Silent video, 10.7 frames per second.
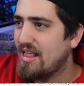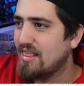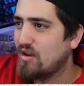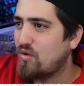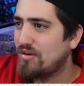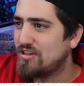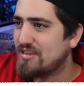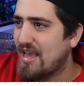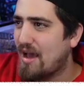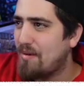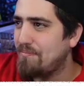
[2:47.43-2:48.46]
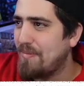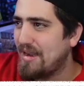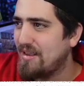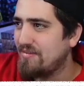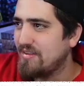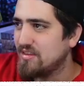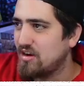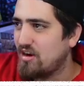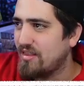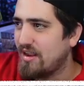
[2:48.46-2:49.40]
The question is how many of
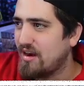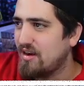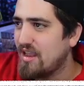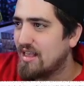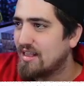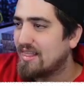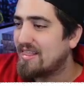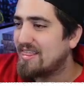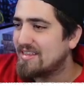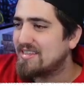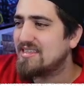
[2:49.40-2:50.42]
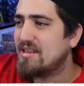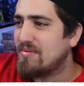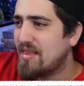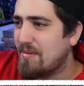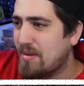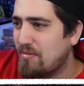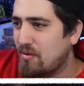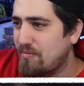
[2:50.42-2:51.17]
these are there? Like this is something that people